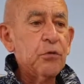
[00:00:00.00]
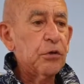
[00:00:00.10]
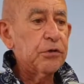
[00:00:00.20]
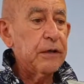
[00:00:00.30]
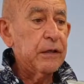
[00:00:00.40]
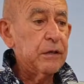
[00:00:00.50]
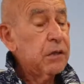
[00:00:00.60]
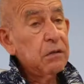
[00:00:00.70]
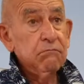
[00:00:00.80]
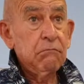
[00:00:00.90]
Northland,
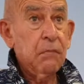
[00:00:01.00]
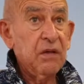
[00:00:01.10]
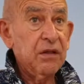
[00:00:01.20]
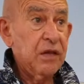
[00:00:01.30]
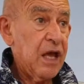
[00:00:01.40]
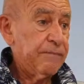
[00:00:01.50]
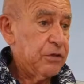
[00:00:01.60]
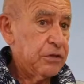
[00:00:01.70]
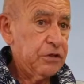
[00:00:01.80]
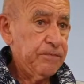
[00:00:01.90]
nothing
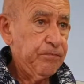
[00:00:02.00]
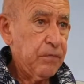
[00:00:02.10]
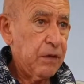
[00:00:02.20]
happens.